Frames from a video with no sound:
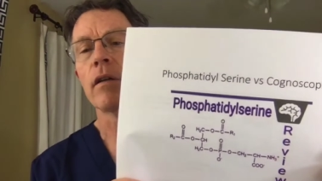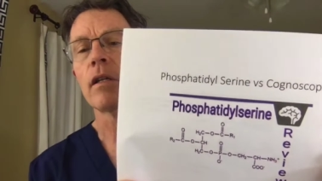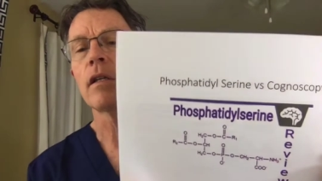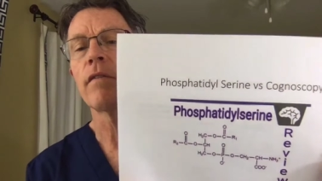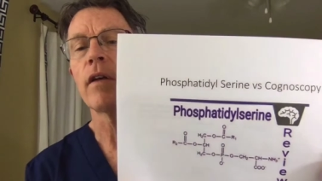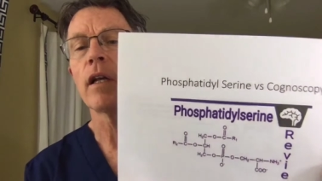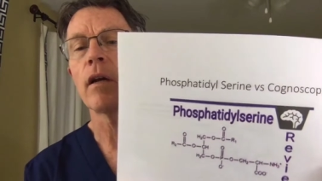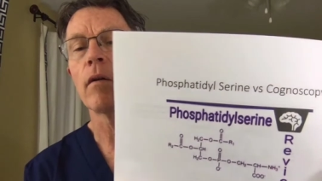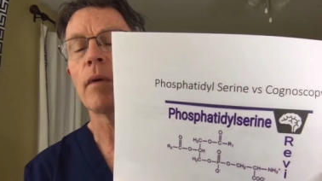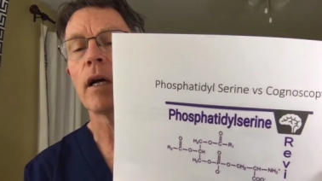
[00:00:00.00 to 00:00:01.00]
This is a
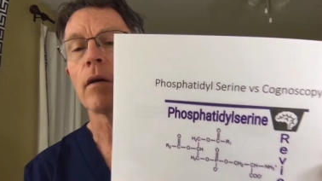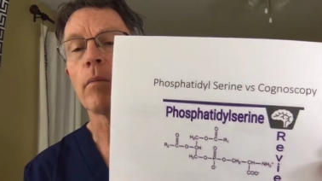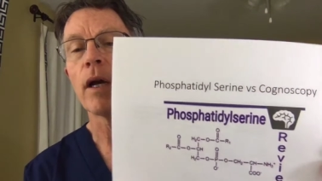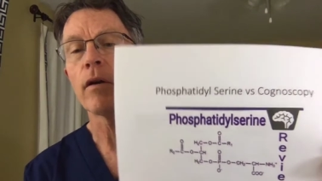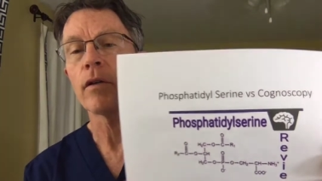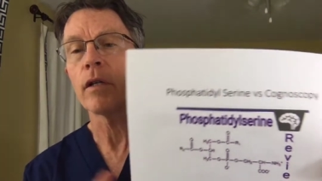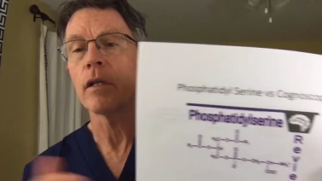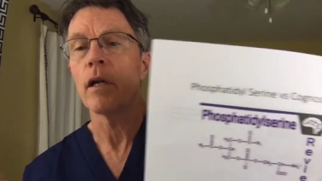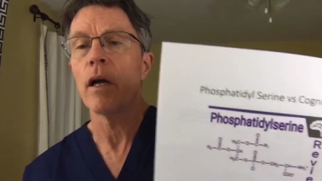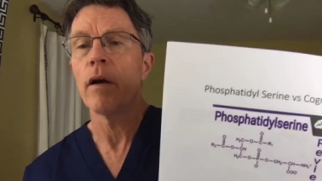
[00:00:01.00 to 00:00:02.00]
video about
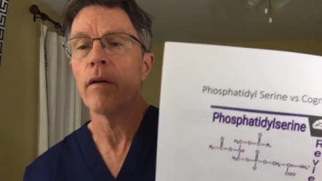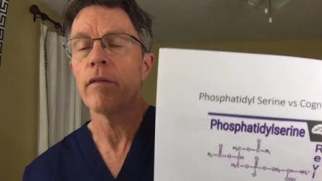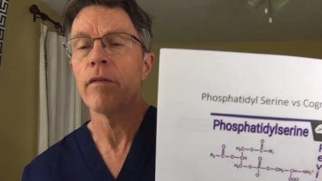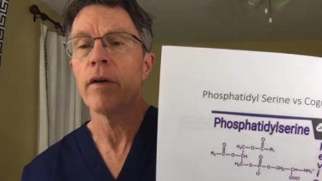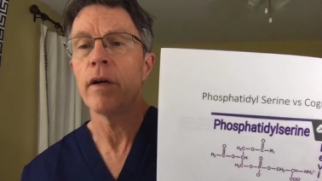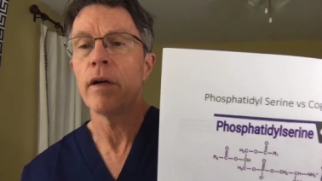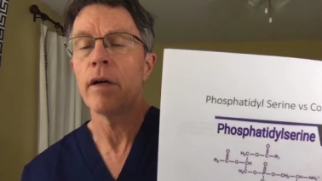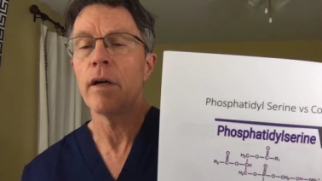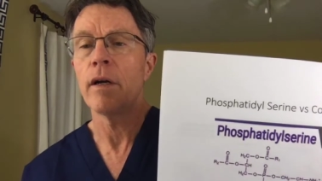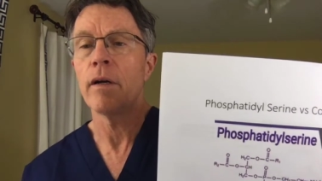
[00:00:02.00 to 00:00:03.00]
comparison of
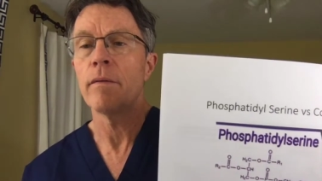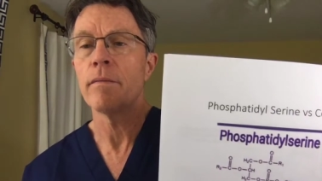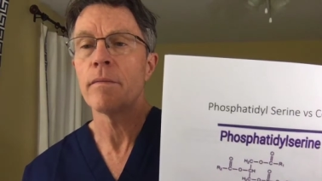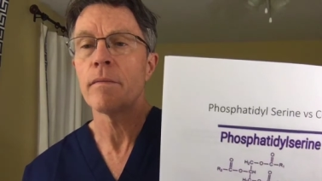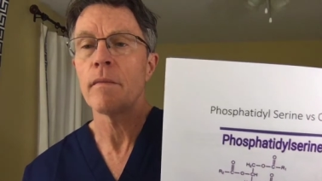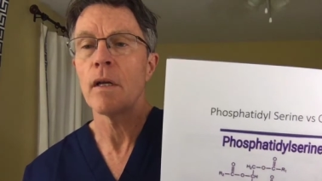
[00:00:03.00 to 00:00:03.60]
um,